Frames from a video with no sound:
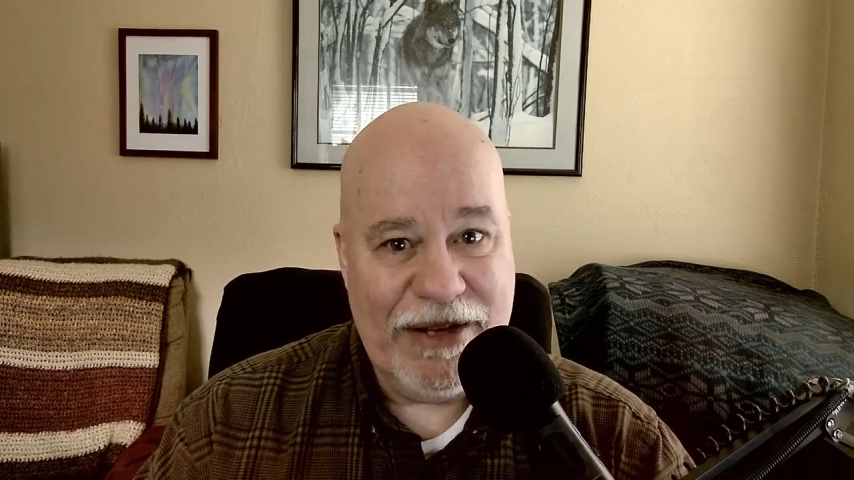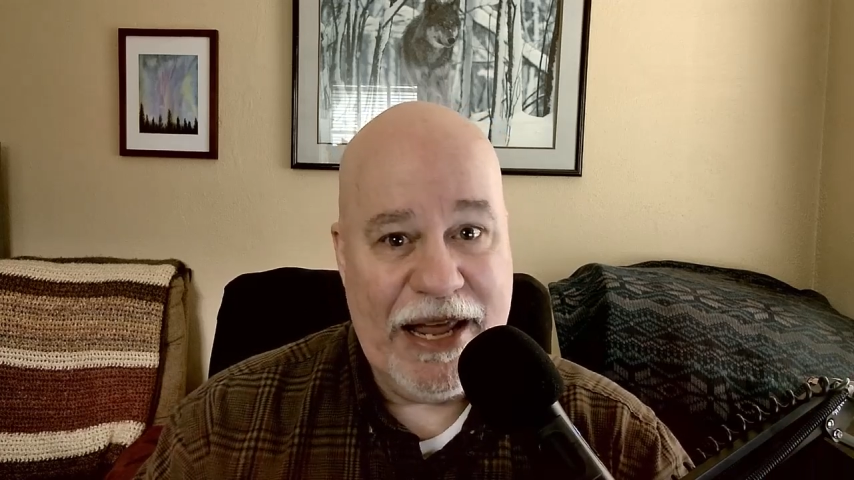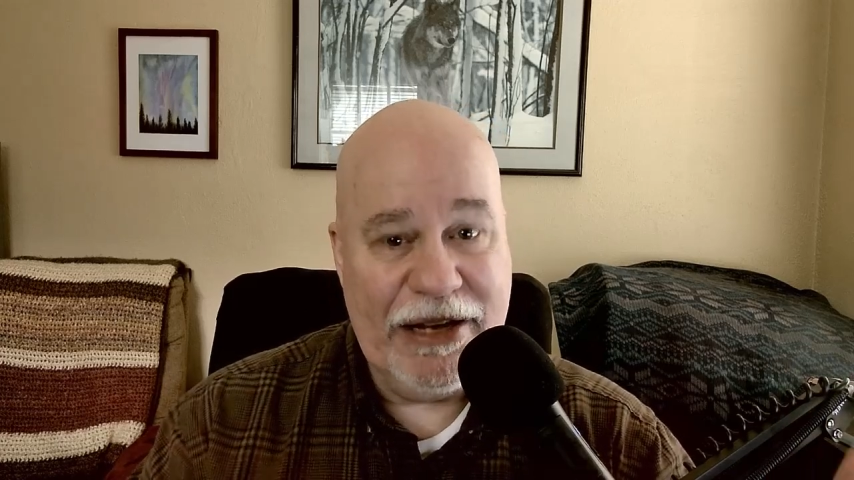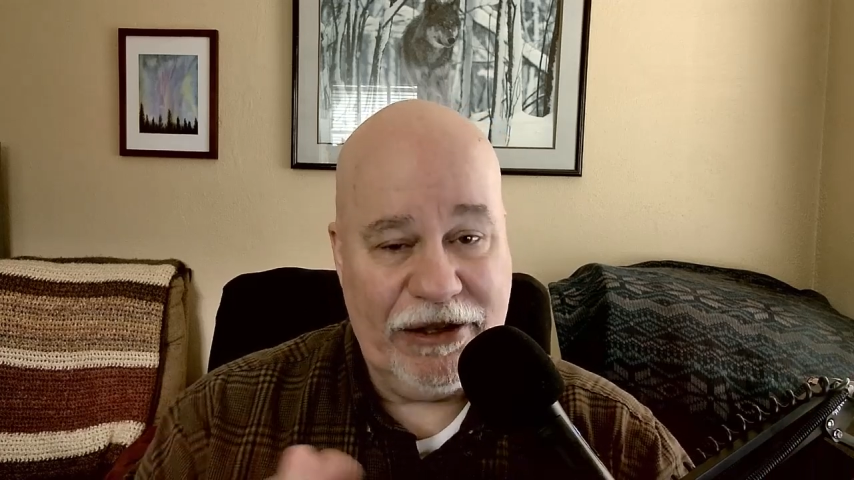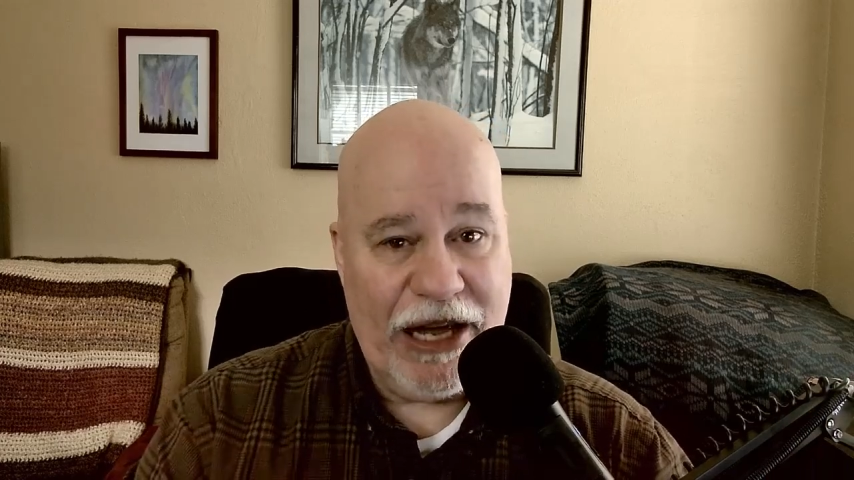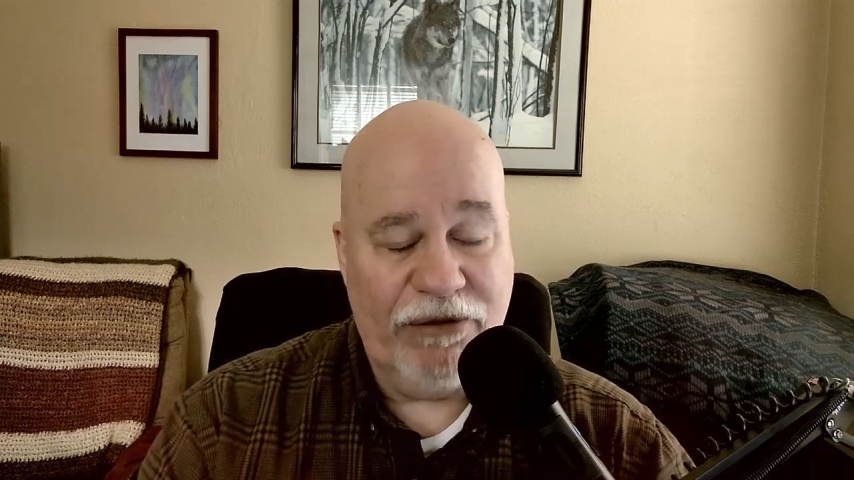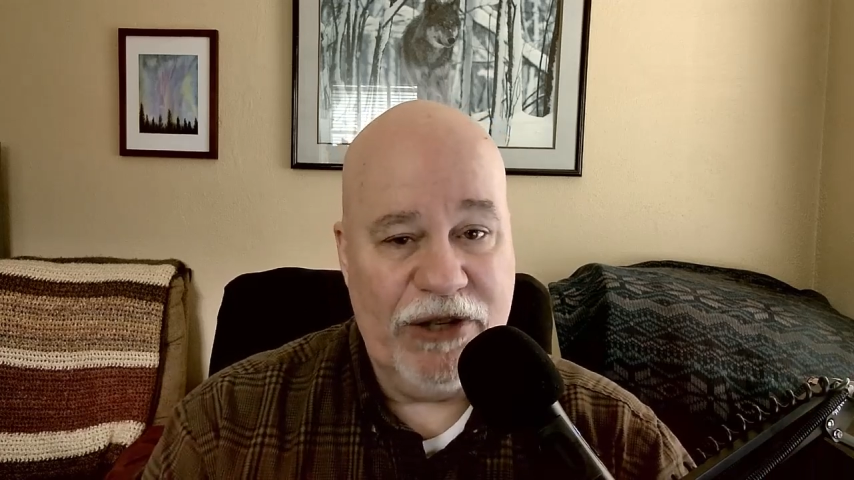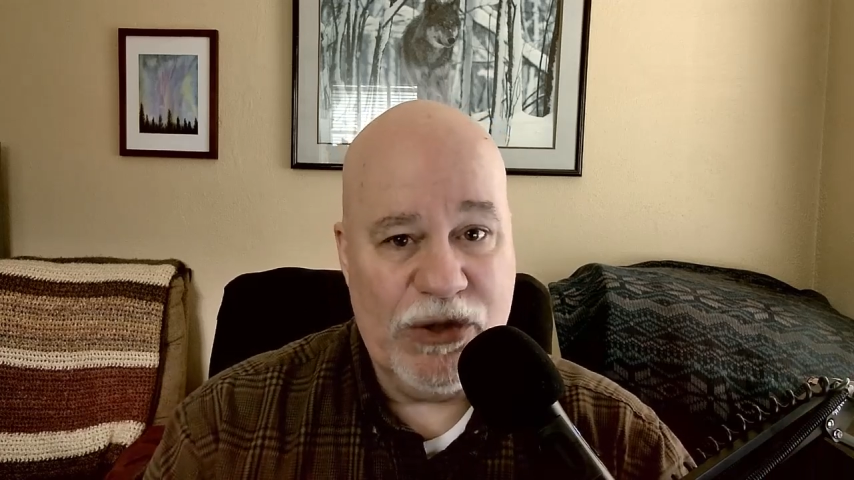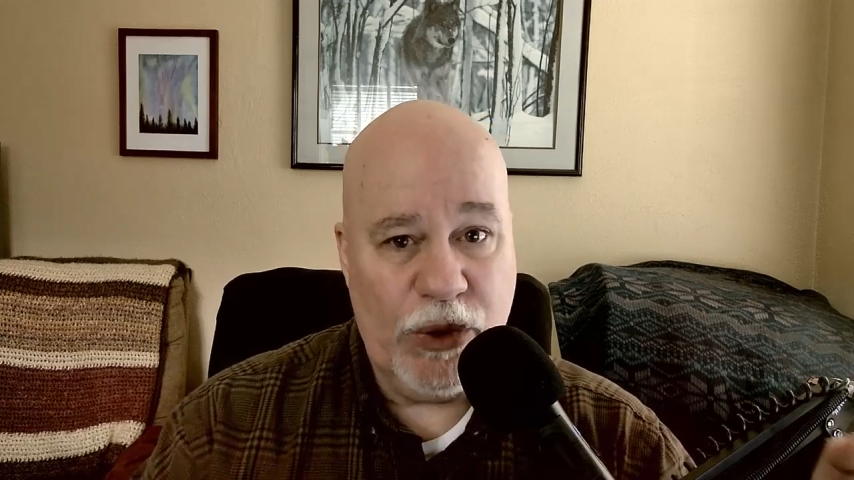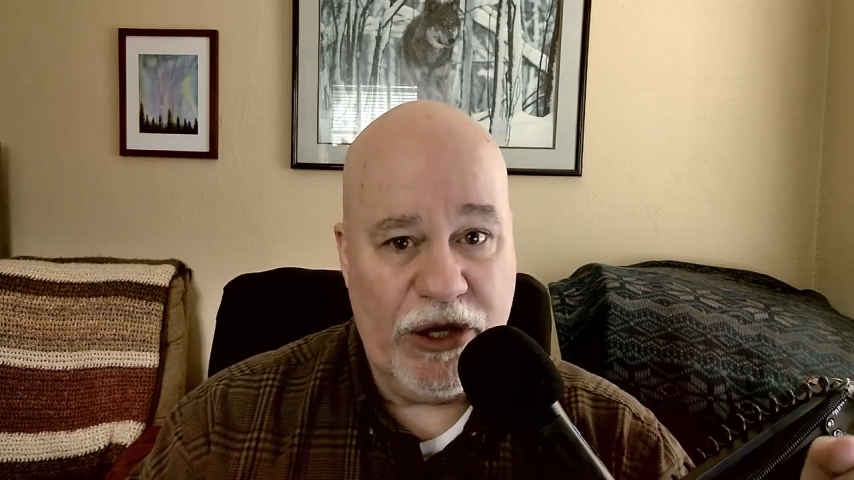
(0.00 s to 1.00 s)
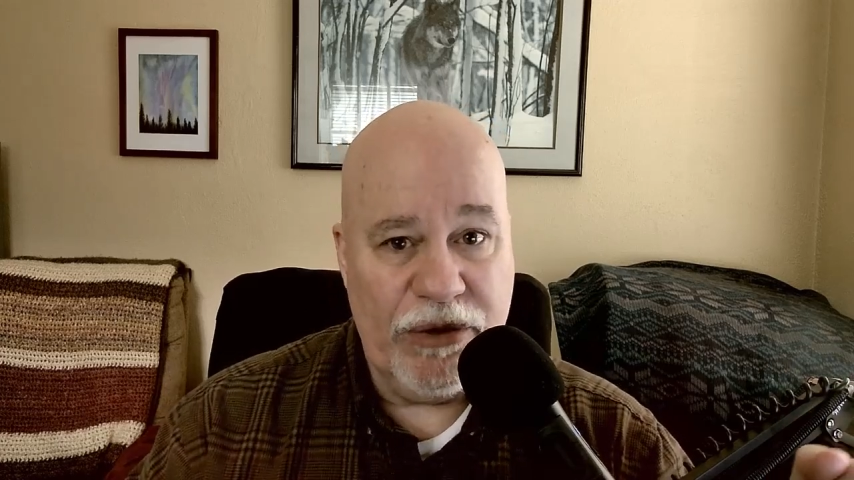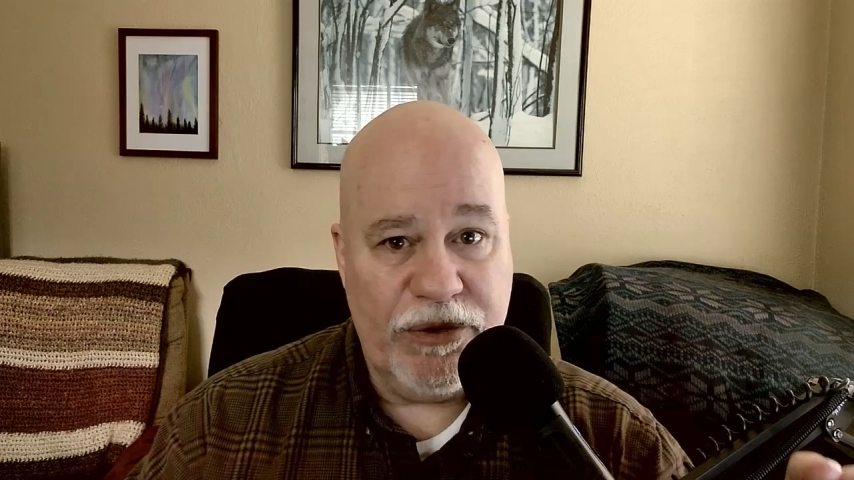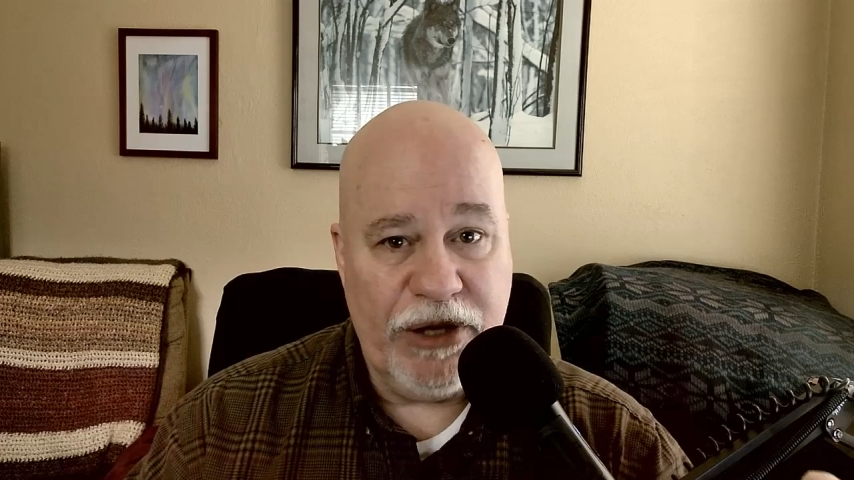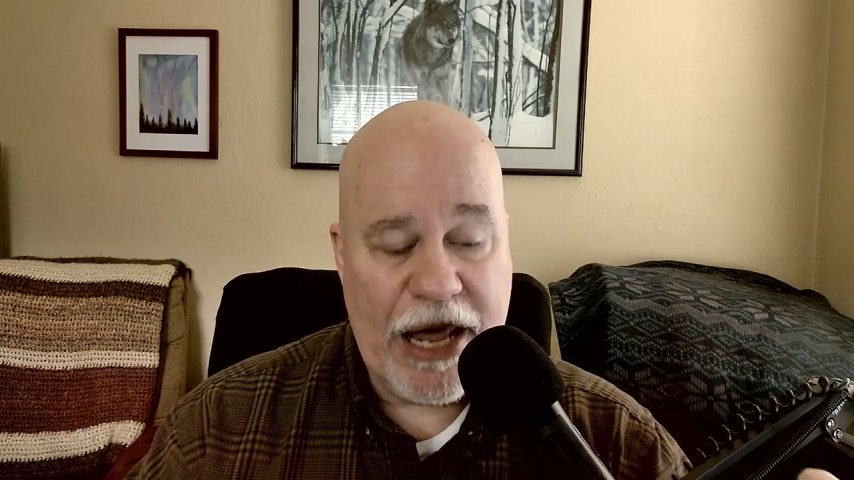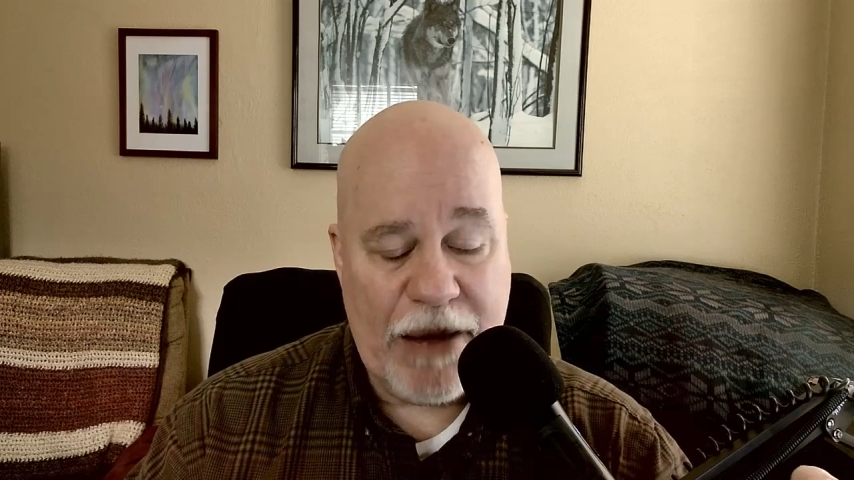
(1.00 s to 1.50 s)
and Cloudflare is where
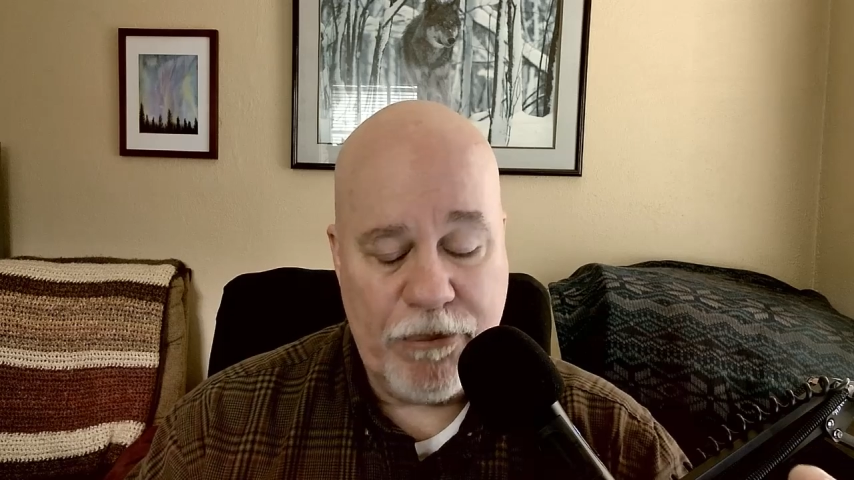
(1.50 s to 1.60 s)
to